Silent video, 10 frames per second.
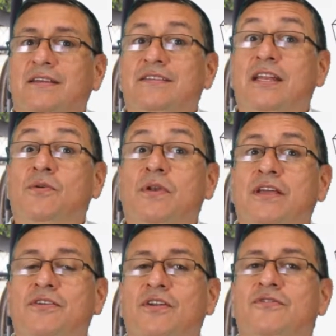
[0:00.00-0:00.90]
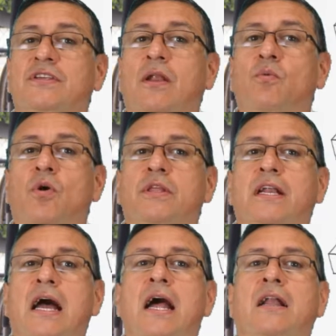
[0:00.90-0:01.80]
circulation of salt
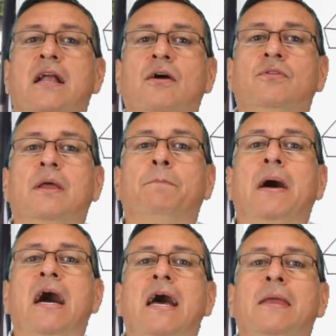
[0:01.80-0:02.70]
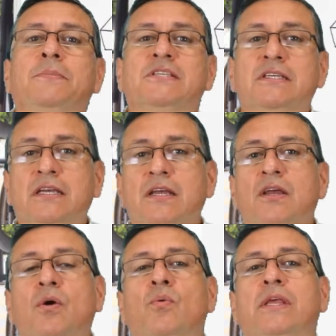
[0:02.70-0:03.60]
water around the pipes
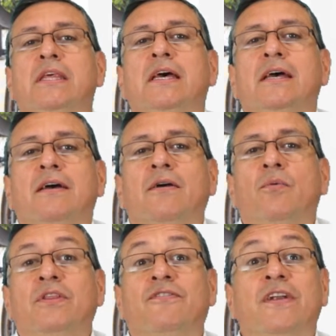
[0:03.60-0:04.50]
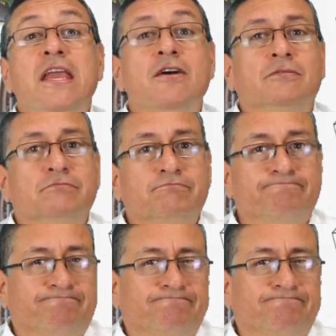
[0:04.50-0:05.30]
with, uh, with freon